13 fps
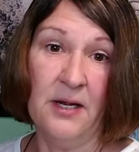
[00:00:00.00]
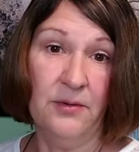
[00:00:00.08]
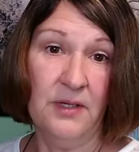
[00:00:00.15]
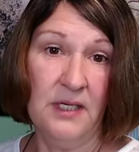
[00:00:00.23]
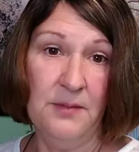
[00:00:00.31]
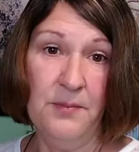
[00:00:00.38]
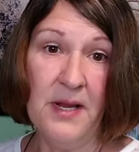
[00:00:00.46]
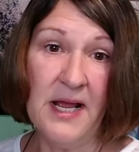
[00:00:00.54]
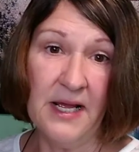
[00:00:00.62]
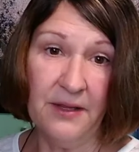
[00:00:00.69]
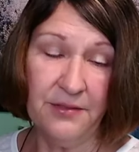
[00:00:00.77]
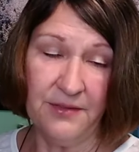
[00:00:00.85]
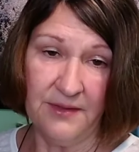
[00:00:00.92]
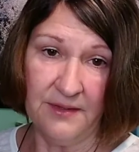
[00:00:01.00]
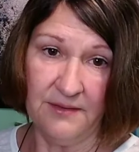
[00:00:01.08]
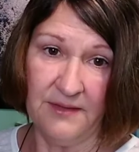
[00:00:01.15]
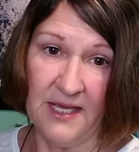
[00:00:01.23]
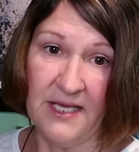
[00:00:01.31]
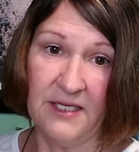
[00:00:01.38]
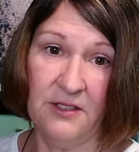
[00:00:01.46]
math, that
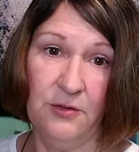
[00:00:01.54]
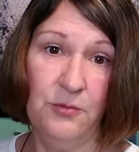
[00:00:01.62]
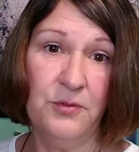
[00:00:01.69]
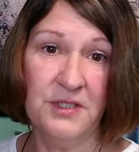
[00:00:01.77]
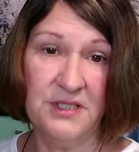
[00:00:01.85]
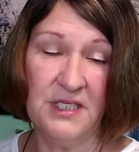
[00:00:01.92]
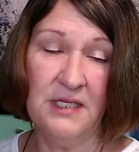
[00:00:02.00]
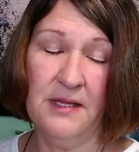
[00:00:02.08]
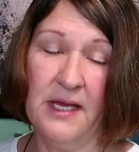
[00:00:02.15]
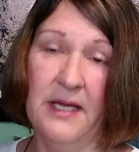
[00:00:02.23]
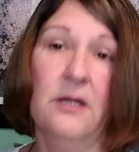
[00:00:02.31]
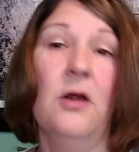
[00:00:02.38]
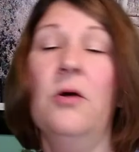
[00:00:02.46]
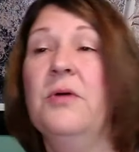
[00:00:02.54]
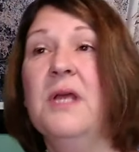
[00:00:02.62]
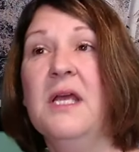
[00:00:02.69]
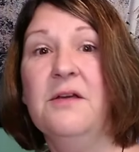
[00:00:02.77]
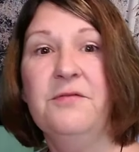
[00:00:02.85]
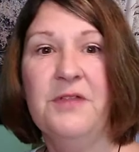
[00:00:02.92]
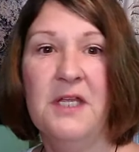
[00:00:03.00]
you can see that, okay, if they
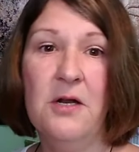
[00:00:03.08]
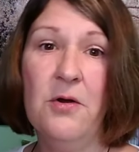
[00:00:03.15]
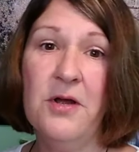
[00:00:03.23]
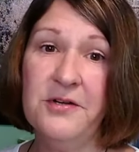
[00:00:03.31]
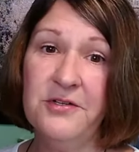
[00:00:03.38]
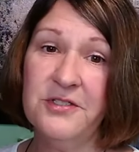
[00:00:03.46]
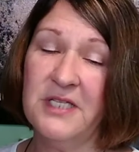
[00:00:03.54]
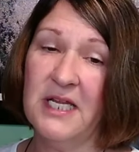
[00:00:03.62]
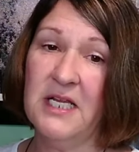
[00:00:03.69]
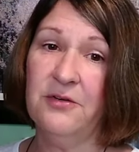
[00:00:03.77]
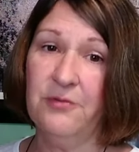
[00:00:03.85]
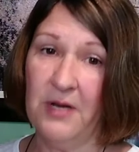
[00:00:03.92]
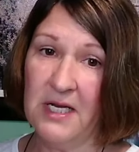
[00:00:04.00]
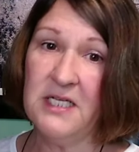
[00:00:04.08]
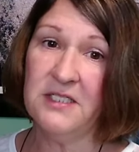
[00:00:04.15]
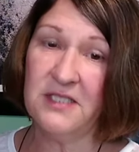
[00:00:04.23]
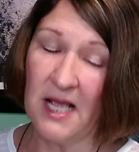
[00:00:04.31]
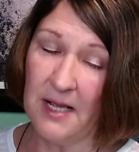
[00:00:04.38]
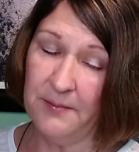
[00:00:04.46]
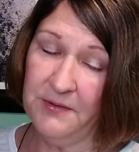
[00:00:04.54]
don't understand greatest common
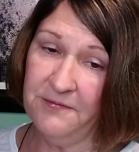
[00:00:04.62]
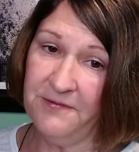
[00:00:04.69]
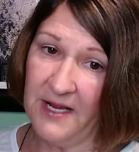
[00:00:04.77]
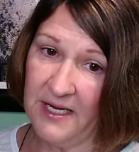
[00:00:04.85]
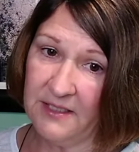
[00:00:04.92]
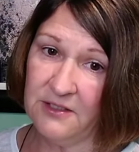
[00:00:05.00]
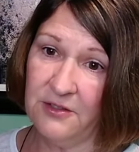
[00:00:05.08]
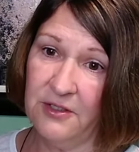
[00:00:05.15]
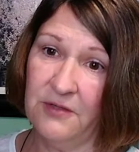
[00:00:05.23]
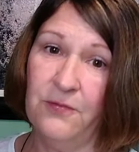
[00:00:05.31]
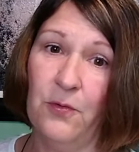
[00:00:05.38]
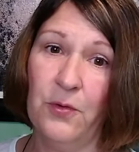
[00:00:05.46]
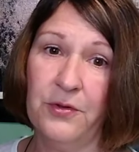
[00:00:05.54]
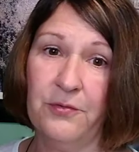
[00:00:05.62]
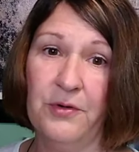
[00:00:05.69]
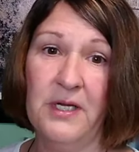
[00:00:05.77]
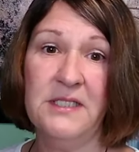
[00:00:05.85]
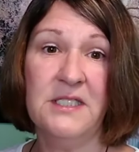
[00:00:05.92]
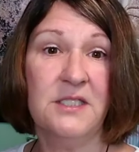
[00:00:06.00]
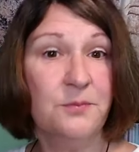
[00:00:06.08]
factor in fourth grade's
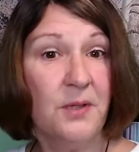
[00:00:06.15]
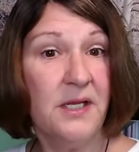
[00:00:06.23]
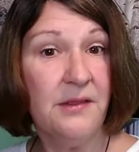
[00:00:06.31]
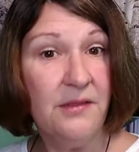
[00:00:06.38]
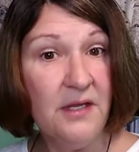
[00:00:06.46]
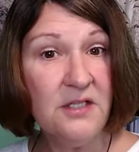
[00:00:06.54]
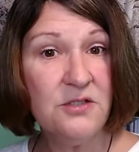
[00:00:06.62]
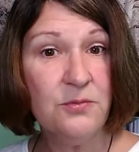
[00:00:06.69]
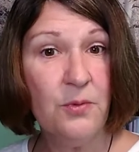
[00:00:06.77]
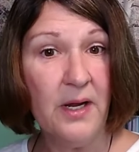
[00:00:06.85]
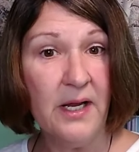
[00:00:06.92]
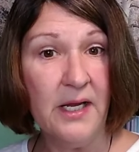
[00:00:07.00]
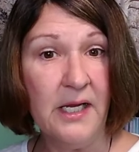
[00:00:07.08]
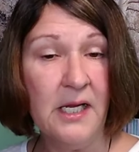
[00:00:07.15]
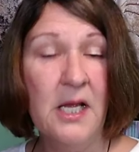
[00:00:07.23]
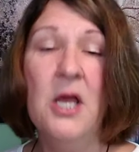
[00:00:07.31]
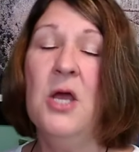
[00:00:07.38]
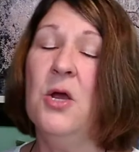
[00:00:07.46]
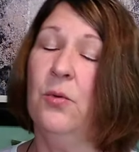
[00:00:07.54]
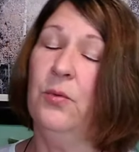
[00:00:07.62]
explained this way, we
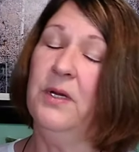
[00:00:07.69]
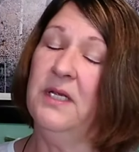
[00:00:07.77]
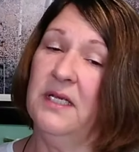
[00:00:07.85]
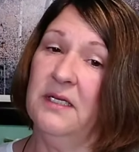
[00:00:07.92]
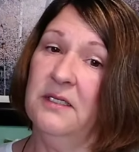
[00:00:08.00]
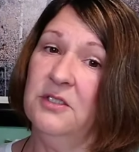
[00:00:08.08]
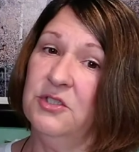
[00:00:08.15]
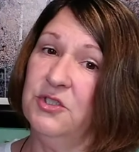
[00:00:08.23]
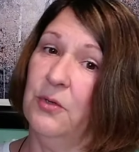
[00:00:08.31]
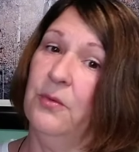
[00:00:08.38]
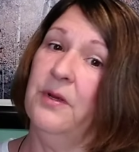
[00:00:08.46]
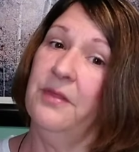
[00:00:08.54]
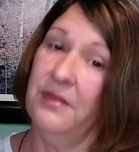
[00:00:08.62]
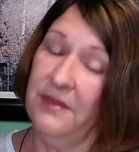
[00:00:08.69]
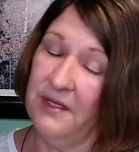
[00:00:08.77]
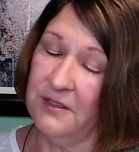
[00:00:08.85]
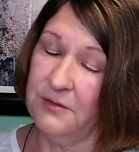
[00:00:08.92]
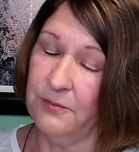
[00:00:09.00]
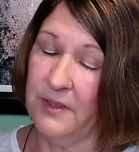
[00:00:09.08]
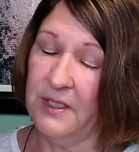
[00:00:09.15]
can show it this
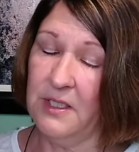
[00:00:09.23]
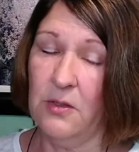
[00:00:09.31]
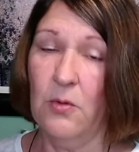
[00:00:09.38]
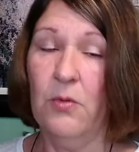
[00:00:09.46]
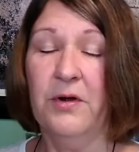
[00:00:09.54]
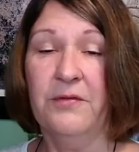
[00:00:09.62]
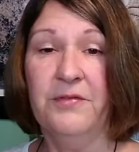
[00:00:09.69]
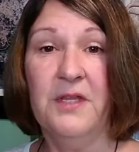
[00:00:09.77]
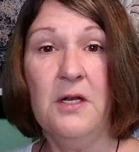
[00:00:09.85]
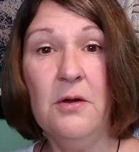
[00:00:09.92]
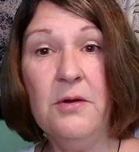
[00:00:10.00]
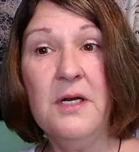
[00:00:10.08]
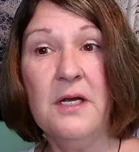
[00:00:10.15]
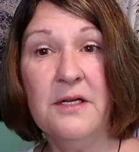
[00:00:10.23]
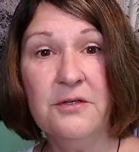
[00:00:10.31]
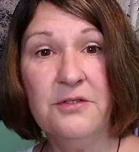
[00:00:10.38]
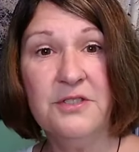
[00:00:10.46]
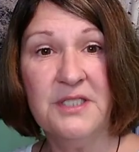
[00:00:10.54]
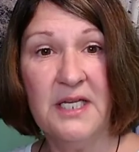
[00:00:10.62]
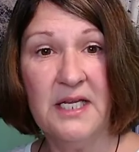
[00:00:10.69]
way. Or if they don't
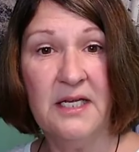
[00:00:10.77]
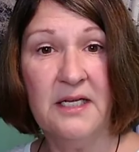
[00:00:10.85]
understand